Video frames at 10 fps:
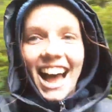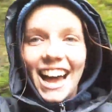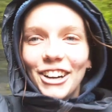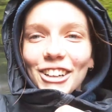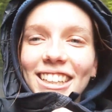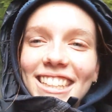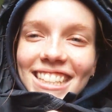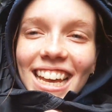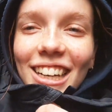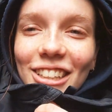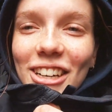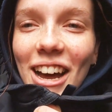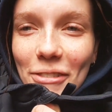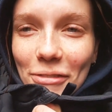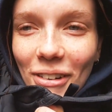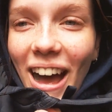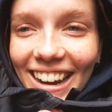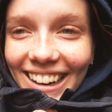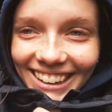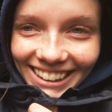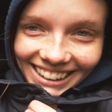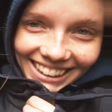I don't need sun to have fun.